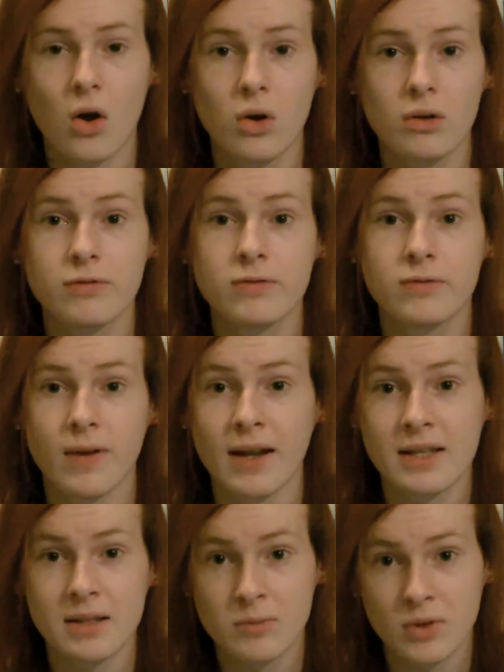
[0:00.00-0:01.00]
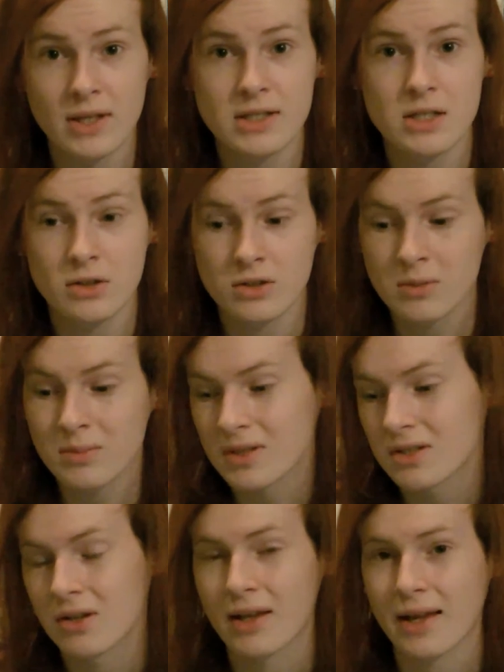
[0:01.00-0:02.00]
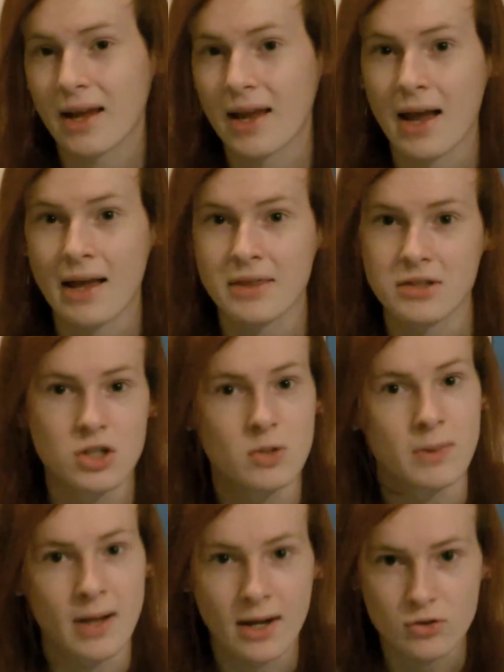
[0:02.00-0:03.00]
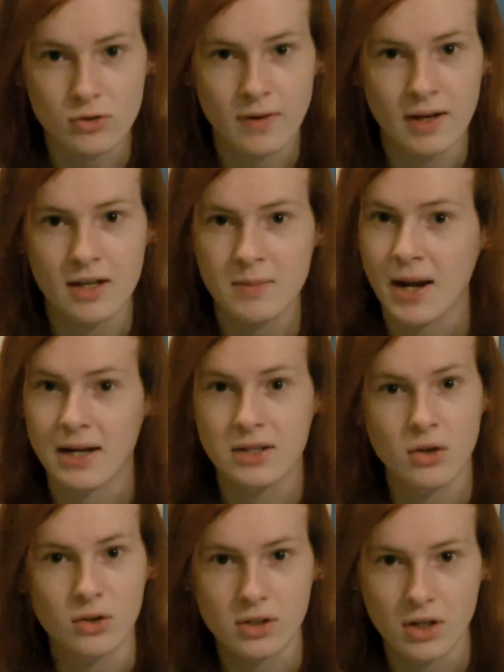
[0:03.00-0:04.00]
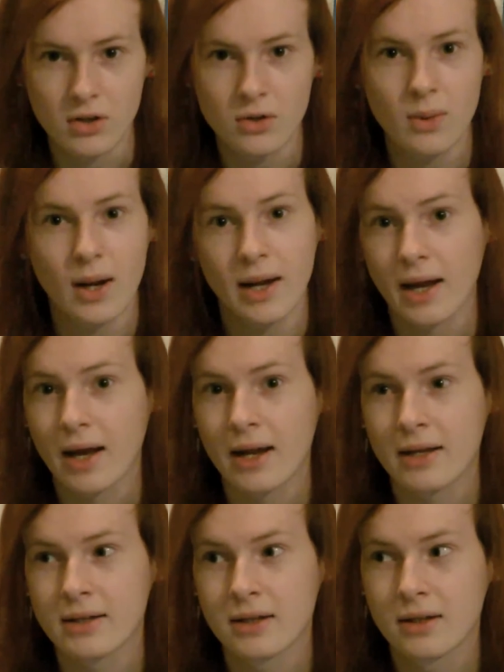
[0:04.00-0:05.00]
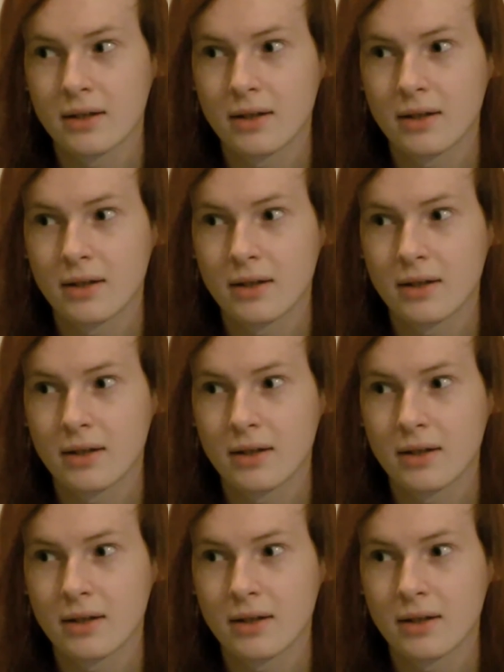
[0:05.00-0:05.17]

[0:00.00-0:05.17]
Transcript: all fandom related on Tumblr, so like I had the Supernatural fandom, I had Doctor Who, I had,